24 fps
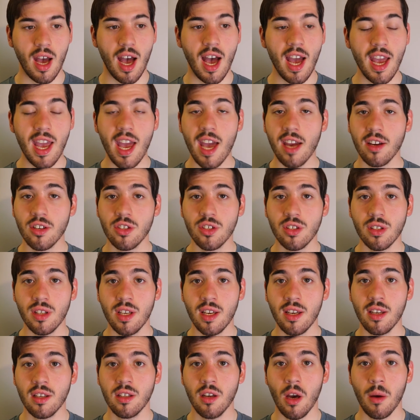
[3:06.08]
I
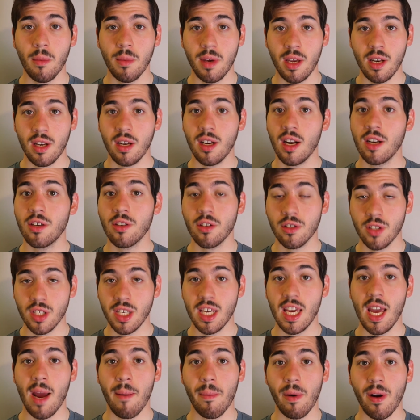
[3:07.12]
actually come in and I turn the
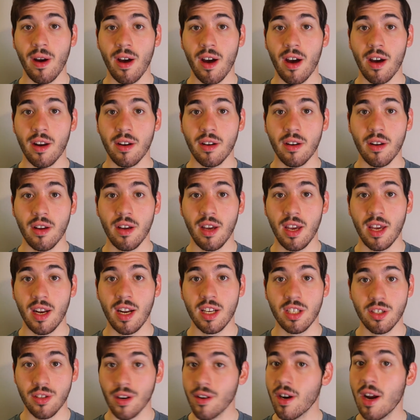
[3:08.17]
camera on and I
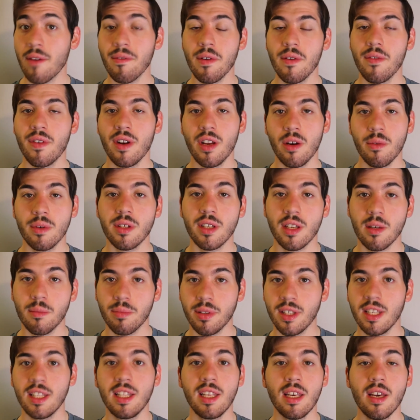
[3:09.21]
start every video with a
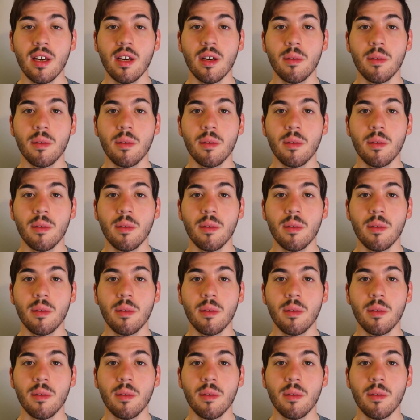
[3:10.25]
completely